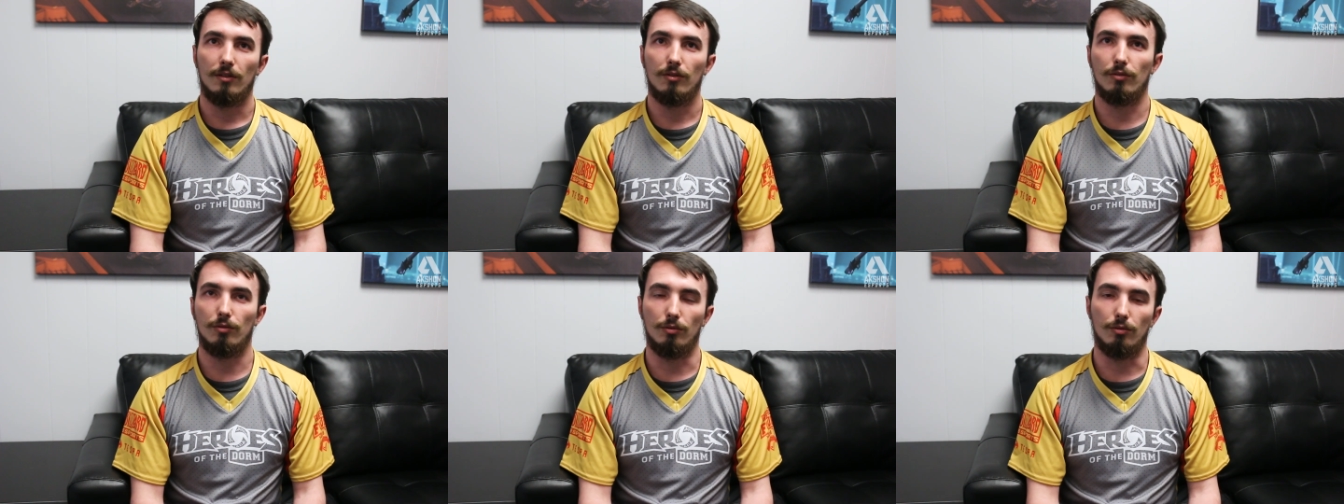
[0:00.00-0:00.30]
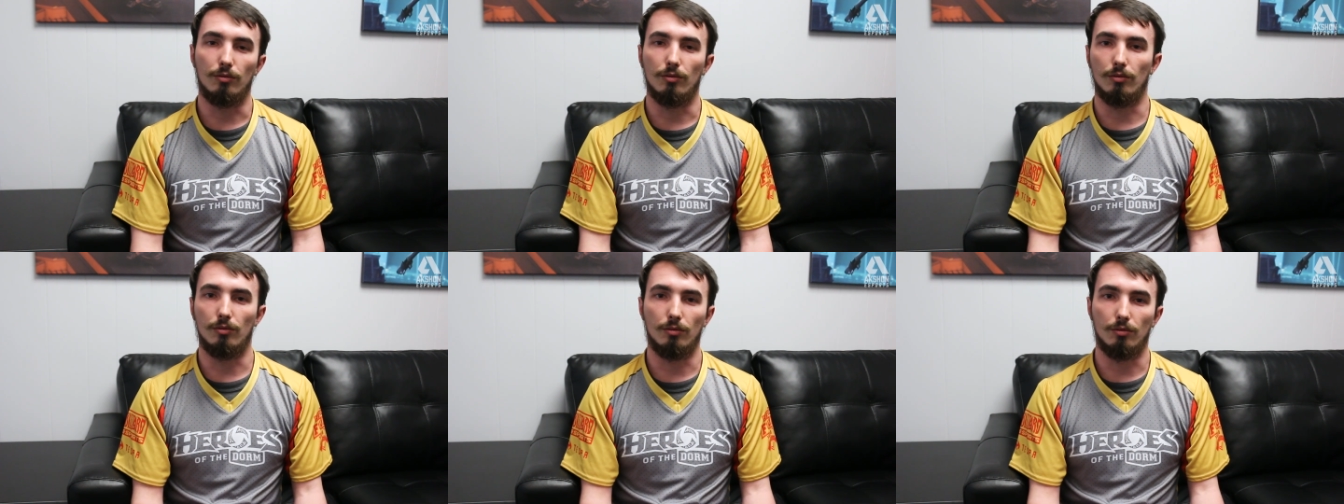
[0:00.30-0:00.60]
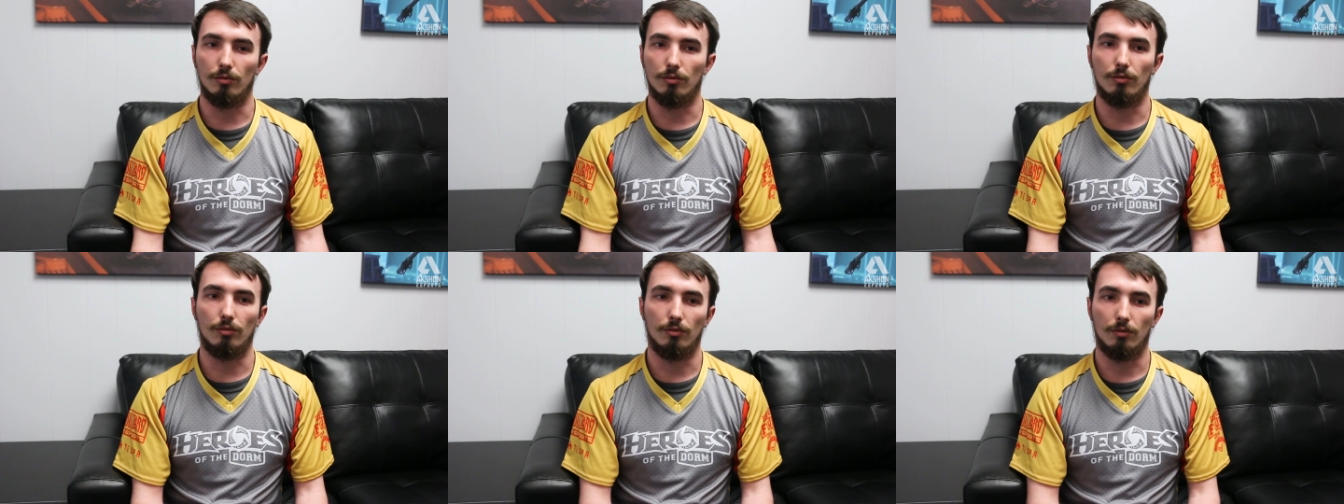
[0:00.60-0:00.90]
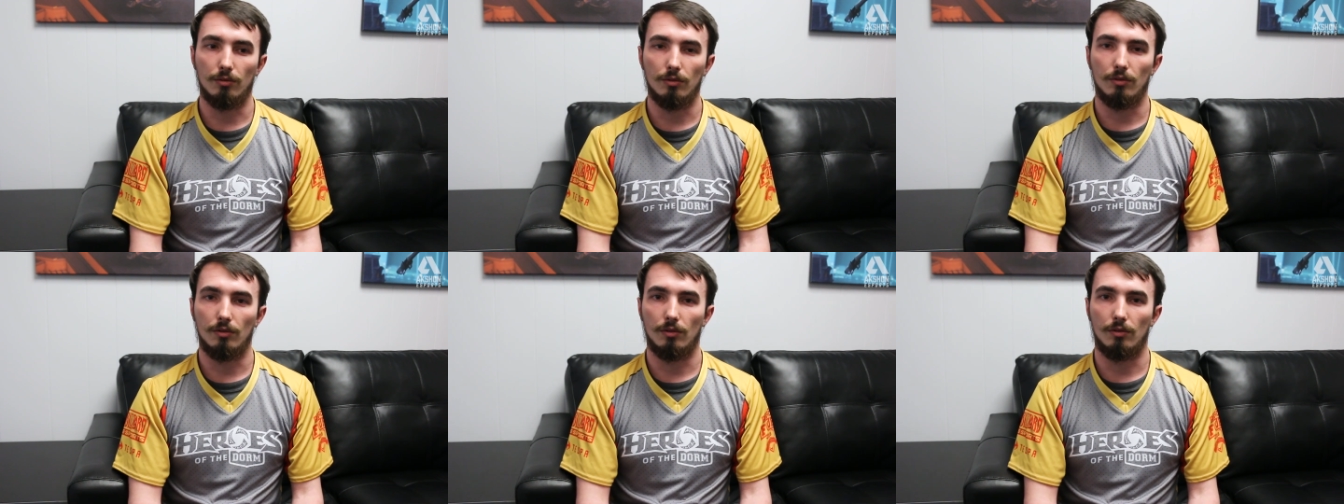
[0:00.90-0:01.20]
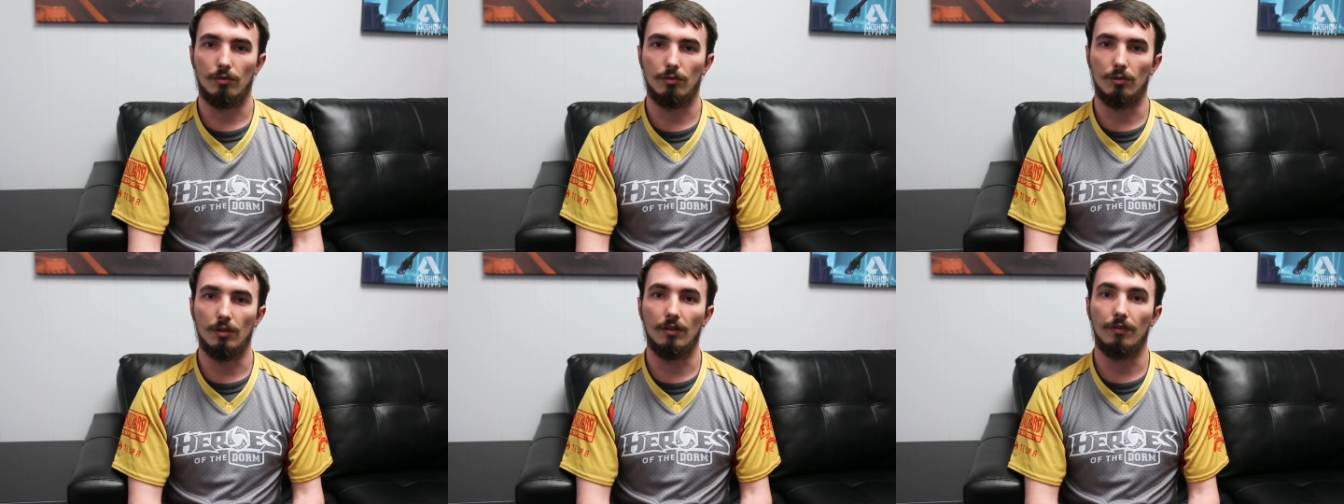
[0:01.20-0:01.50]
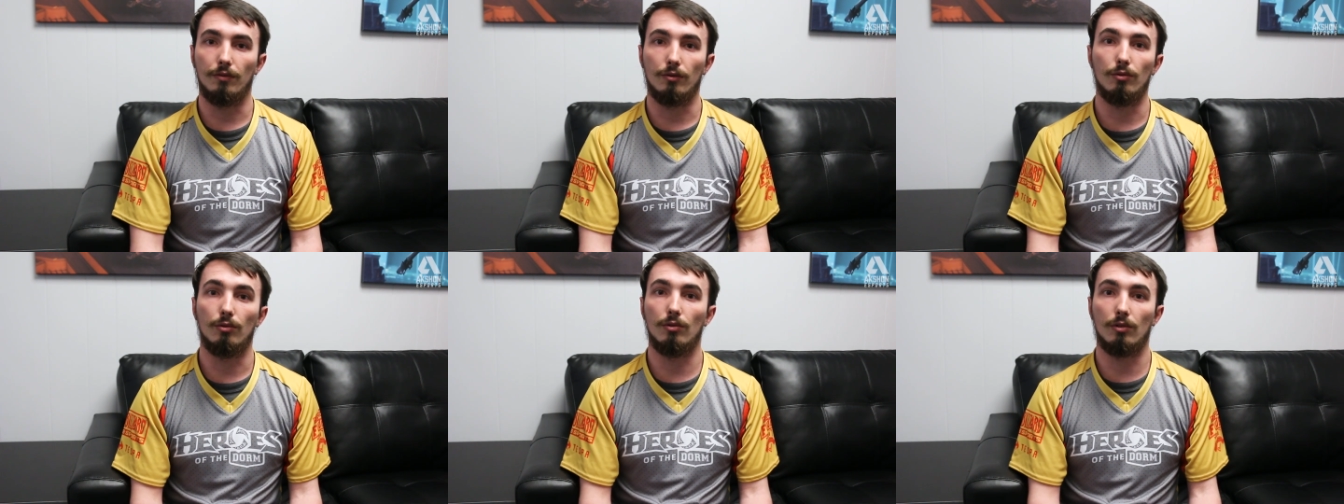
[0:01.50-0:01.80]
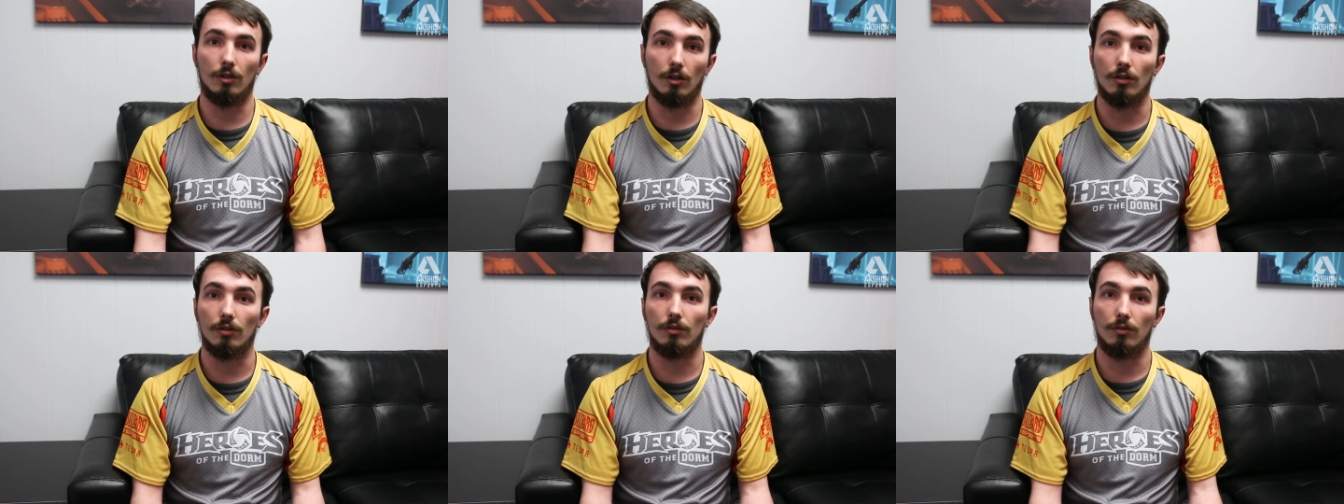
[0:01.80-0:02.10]
to if
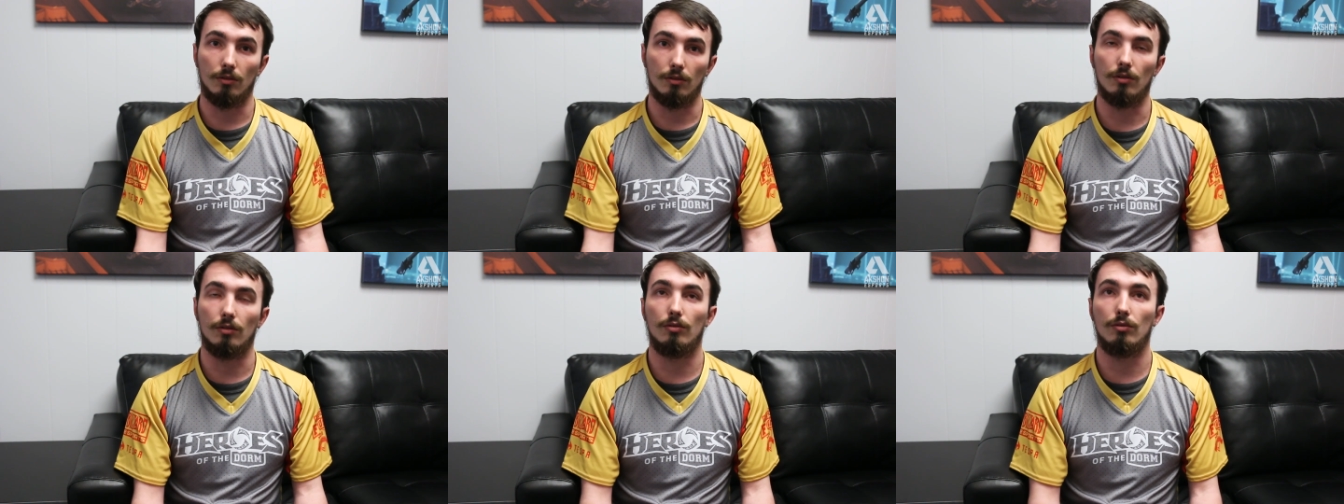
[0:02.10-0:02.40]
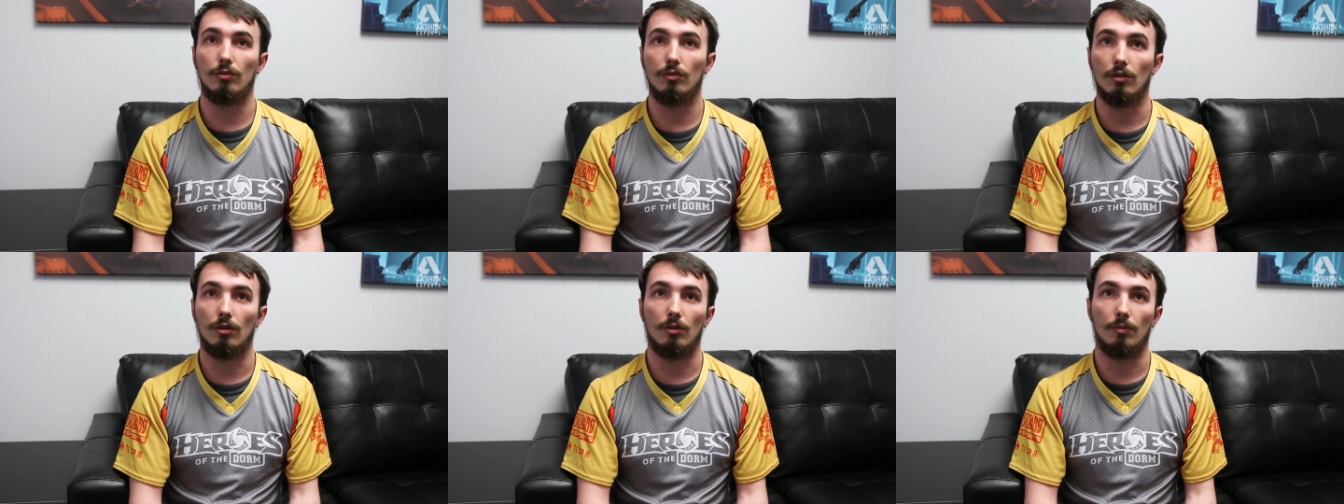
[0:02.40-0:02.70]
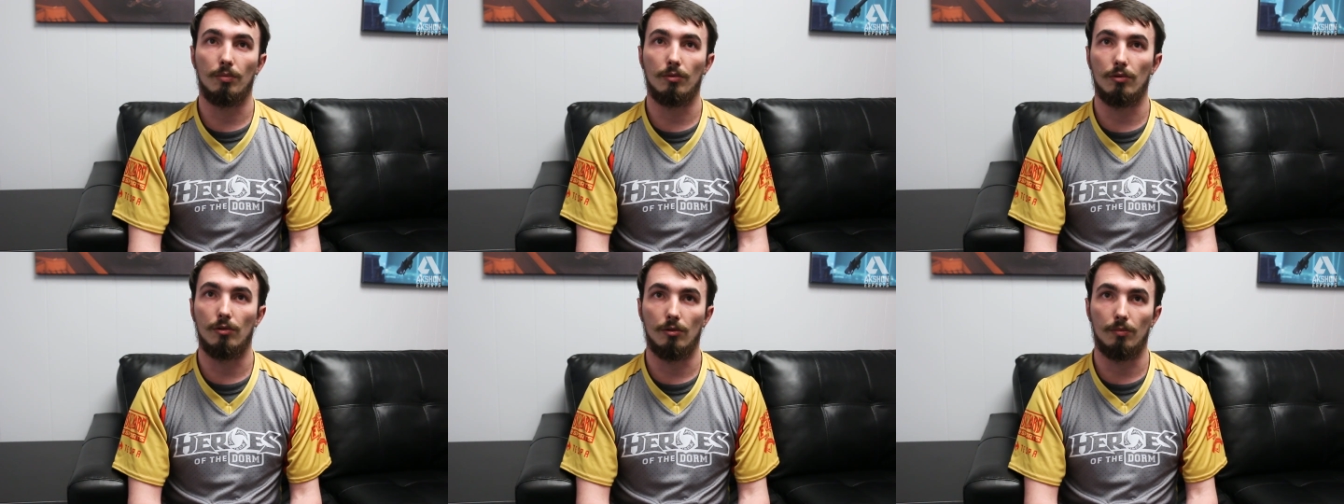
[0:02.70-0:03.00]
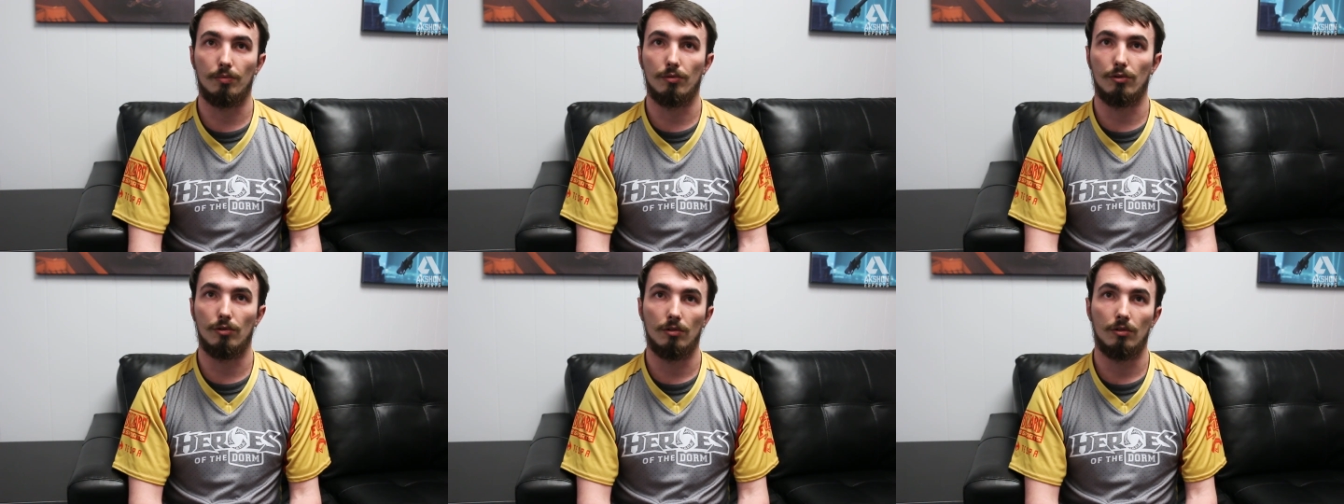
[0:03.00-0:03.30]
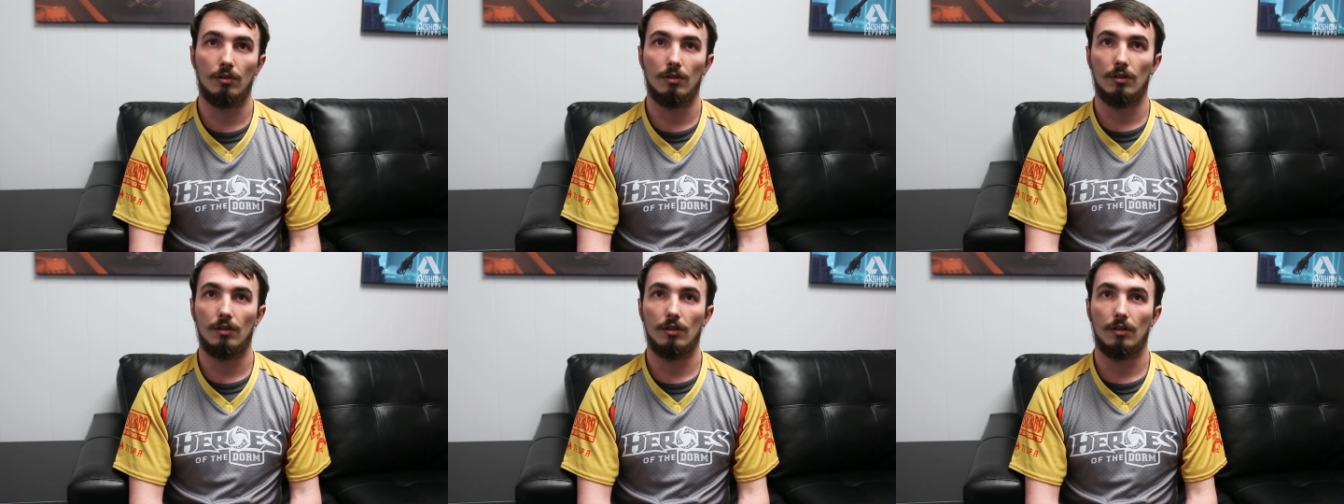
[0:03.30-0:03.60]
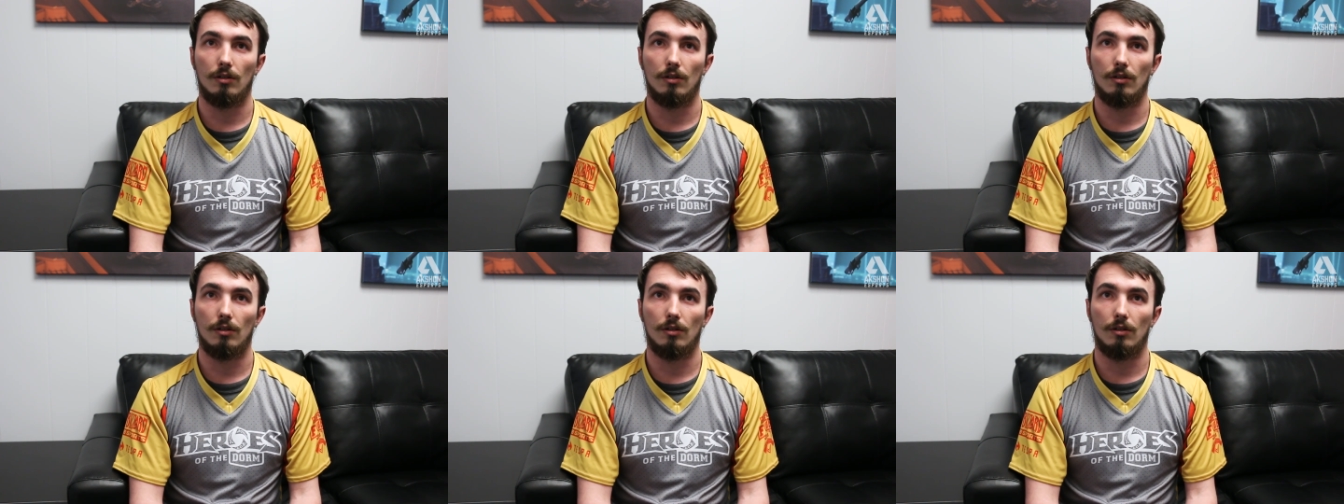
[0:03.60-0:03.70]
you can't do a pro.